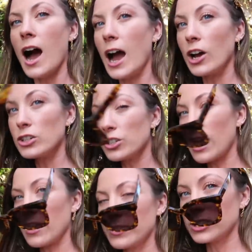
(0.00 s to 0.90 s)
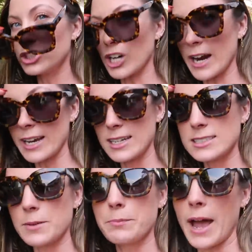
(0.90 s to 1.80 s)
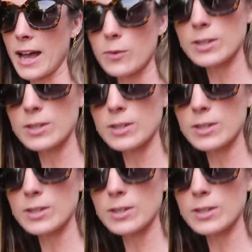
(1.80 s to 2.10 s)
I also have this giant bag